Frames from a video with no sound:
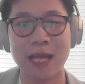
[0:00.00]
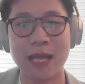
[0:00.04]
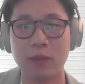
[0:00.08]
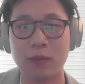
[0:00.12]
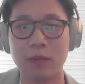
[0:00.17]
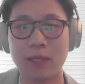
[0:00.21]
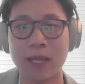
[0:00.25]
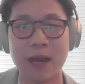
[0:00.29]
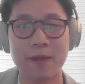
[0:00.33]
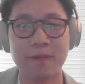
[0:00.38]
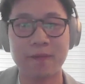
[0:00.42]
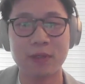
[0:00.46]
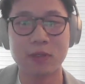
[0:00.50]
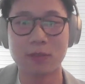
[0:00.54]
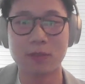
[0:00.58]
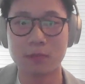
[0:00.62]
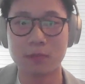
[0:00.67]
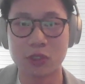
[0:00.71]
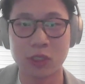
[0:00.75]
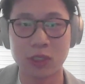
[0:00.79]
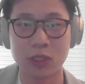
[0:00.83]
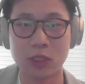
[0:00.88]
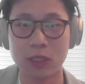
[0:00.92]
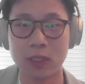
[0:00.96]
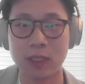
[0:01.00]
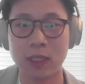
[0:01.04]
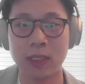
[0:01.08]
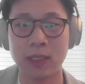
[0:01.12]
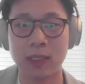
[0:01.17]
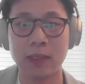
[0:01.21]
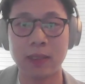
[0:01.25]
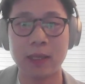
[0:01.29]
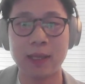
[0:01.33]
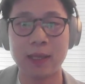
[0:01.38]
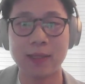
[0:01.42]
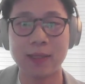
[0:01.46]
We leverage machine
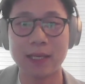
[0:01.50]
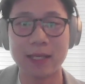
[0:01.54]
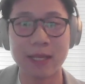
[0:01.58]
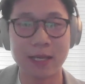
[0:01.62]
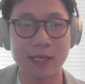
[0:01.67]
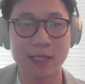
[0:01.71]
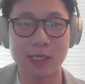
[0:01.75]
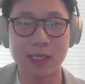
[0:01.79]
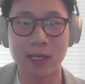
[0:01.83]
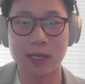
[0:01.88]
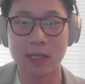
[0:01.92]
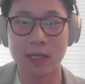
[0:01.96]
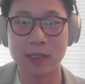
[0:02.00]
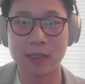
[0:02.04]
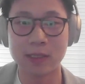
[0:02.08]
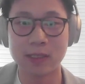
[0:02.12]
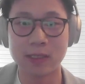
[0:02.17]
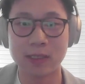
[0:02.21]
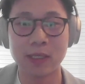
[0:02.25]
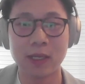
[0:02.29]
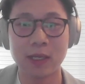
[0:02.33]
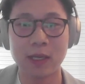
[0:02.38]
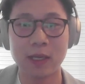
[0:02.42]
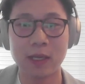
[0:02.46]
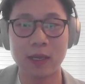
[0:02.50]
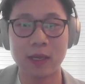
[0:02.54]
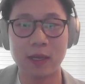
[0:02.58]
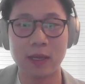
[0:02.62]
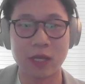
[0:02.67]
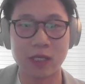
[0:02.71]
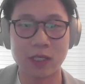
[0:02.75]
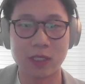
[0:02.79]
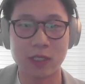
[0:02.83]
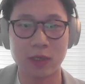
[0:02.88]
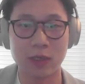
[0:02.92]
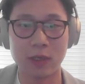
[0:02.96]
learning, data science,
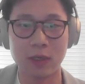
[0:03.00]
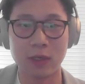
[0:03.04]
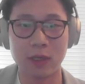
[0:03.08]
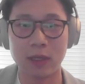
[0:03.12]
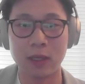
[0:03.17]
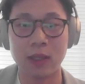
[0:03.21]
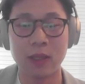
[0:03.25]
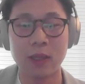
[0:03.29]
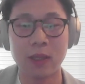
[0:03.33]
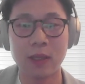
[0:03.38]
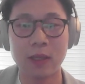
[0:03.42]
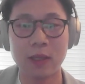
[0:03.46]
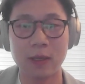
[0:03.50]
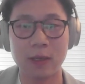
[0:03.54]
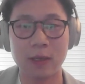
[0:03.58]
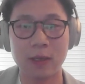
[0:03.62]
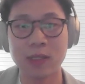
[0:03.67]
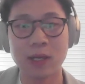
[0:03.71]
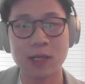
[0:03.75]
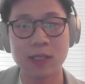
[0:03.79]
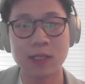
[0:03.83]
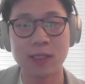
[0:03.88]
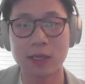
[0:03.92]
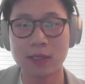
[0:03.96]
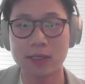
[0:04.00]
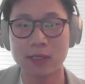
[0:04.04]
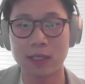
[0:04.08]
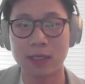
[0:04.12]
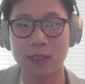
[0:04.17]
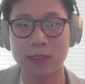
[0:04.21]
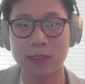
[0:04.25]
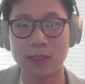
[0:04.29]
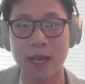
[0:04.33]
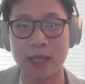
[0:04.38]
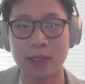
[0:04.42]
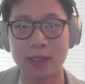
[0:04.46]
financial engineering. That's not
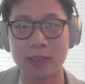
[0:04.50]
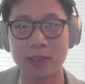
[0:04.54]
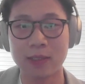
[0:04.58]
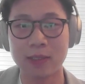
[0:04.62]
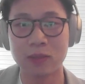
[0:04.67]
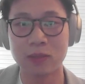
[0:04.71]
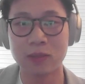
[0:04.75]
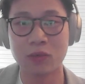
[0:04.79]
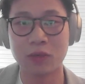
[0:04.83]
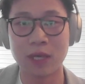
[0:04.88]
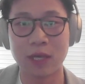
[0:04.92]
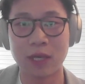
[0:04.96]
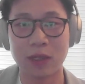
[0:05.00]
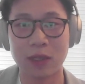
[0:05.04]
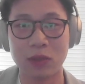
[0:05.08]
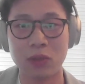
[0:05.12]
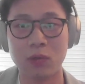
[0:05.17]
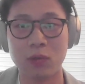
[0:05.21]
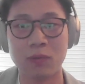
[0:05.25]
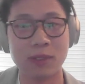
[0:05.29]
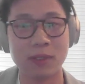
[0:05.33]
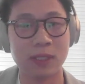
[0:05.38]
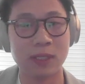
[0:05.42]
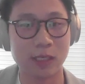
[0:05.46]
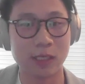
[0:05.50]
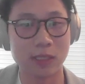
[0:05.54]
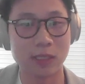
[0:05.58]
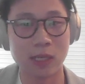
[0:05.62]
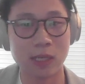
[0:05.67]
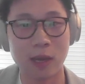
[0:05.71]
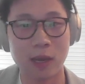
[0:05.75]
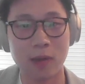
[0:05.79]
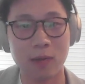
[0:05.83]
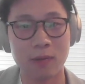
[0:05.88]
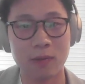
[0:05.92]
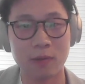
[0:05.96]
something that you can do with
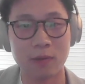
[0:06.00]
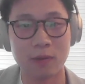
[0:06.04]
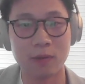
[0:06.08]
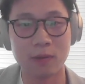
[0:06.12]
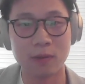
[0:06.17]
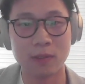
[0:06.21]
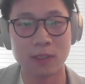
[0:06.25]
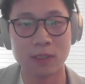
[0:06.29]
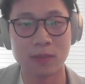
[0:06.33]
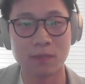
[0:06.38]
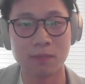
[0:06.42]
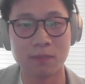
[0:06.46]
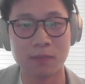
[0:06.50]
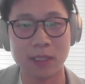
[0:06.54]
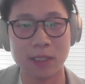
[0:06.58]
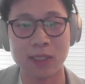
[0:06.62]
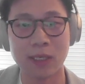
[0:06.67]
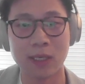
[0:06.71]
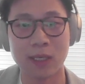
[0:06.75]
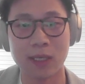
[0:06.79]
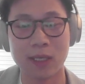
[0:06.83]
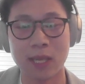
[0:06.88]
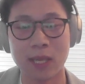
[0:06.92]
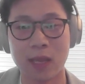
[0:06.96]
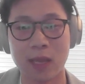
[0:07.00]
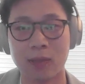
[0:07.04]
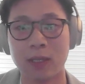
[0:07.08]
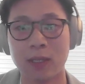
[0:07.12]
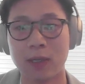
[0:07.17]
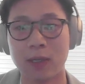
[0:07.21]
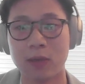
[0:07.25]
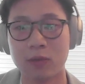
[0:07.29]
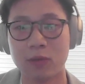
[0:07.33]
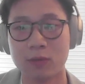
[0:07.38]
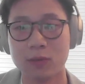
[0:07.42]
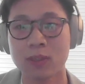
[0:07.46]
Excel or just basic
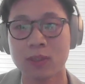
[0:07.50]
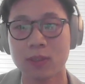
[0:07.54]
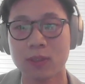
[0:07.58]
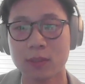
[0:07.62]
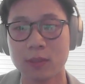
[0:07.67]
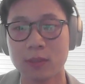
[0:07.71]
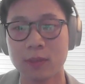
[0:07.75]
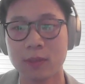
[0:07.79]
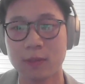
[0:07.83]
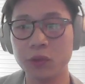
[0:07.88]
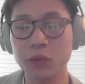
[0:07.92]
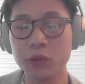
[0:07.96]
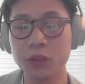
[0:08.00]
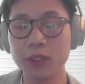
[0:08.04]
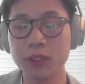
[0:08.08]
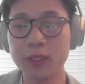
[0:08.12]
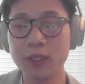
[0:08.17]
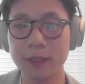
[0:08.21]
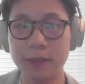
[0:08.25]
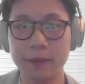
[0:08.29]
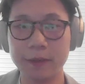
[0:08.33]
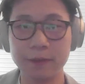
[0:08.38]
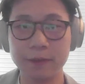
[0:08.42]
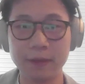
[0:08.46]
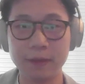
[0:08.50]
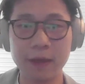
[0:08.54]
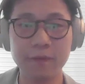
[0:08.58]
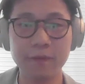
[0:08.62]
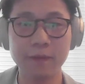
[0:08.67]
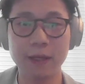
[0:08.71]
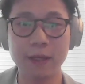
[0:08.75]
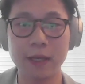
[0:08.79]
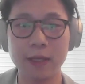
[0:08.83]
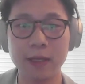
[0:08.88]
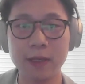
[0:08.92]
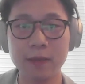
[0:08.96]
accounting rules. You need
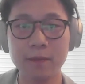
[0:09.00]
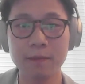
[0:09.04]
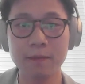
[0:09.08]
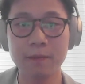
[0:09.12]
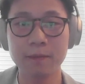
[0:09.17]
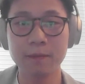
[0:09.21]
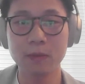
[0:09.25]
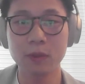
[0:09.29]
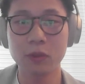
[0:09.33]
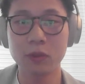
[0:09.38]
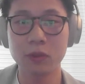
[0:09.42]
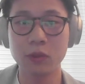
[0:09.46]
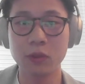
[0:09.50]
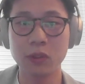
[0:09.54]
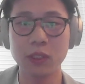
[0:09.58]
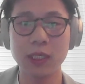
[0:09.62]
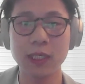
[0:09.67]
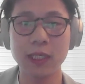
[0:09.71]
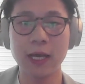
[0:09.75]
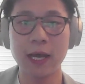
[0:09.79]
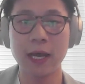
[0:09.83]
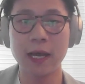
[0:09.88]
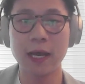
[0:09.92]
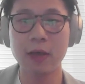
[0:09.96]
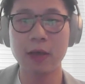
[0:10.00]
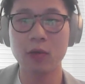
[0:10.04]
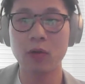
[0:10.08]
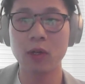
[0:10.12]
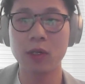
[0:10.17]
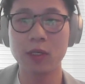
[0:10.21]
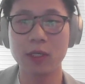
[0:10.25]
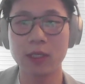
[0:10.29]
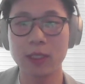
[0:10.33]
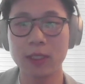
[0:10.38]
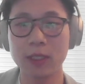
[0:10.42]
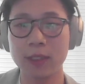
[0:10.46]
enough data. You need high
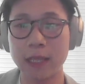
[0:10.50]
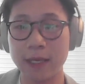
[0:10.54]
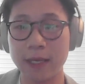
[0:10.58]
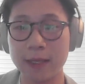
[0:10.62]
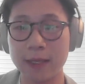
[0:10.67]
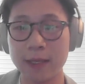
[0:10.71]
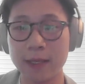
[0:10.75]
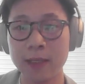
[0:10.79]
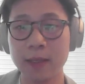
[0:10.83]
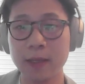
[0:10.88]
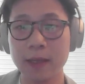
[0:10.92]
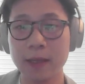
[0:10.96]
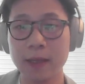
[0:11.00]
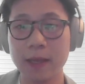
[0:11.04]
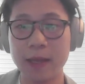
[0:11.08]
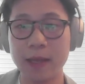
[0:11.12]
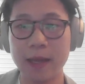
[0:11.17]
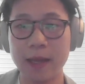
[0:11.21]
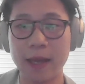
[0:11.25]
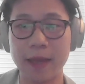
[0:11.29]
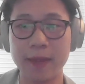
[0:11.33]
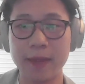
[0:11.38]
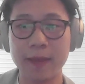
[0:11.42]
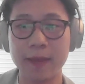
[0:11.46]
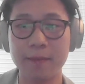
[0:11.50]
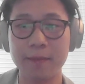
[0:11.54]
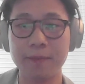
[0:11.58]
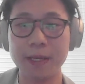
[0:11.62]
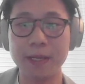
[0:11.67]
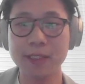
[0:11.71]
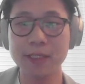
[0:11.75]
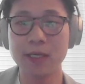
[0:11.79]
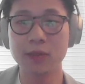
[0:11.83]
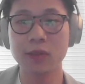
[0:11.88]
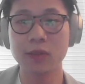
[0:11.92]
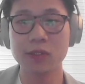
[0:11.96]
quality data. And
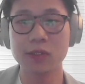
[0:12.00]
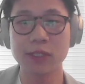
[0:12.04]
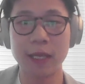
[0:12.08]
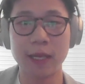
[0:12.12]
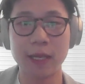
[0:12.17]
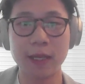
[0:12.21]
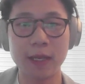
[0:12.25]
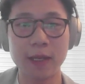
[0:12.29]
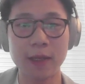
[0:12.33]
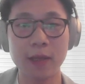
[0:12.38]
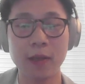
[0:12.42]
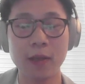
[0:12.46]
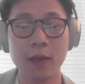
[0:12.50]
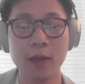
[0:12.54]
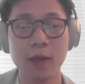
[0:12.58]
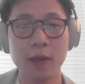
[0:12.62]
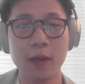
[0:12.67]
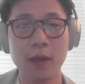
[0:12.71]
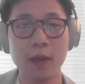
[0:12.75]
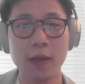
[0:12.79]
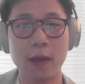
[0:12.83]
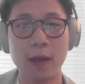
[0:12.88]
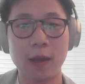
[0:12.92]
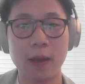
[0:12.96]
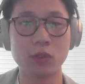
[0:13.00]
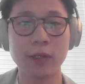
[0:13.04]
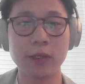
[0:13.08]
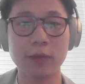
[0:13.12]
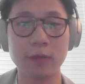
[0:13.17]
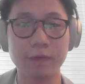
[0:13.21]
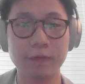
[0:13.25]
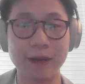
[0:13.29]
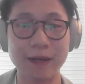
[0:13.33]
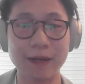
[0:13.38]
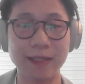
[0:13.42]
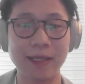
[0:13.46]
then based on those data, we're
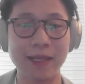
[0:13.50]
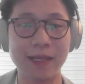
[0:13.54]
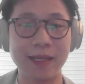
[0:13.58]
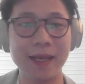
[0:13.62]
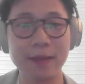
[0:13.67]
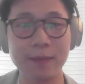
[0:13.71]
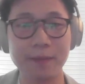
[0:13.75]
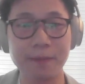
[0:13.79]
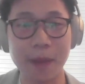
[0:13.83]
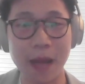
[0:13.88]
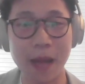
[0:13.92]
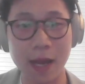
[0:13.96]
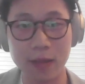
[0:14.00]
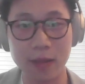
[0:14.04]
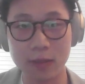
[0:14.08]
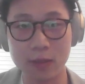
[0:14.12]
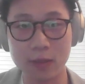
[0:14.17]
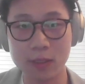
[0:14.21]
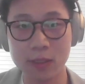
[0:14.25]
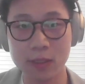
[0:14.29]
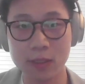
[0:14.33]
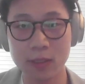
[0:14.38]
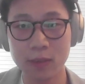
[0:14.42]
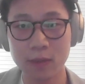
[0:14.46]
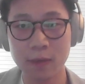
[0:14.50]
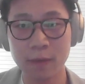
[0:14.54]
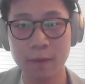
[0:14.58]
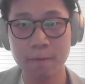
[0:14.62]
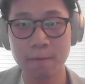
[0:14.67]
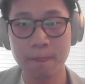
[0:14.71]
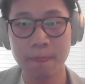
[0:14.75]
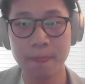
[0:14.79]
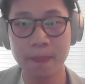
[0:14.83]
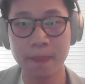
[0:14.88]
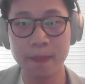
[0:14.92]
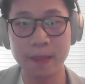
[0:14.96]
trying to find the hidden patterns
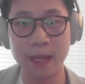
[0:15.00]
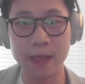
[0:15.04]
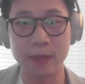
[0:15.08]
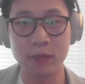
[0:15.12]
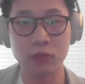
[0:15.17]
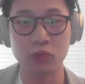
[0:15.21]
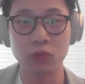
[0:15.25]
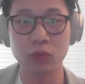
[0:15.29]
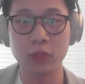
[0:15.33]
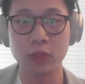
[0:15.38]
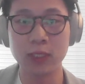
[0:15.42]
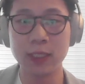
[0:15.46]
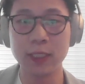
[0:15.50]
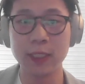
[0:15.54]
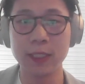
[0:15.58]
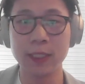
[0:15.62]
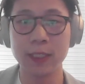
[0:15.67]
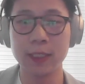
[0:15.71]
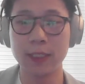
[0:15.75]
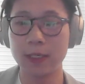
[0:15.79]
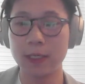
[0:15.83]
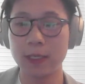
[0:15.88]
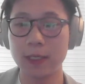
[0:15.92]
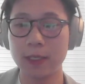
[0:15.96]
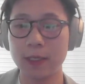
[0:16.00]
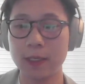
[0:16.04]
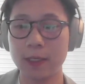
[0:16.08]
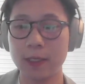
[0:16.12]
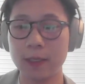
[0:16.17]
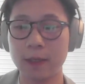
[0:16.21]
that really,